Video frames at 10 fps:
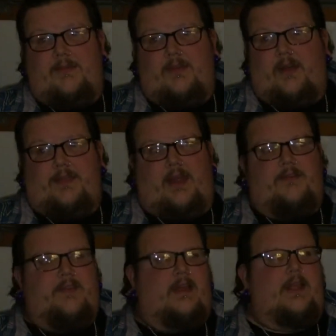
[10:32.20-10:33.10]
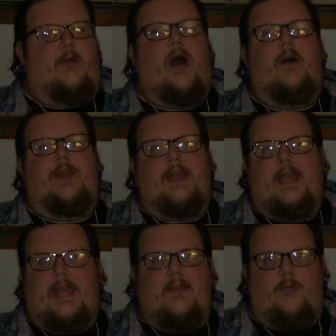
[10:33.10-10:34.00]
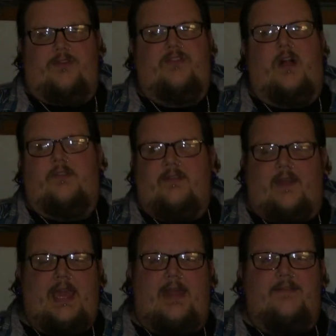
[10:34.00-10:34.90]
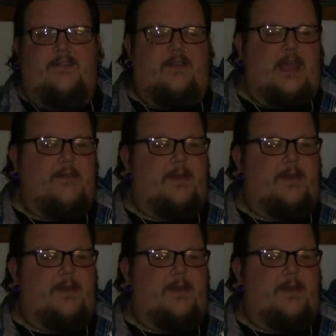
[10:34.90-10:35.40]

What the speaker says: So then I was thinking, like, well, how are they going to get results if I can't even sleep?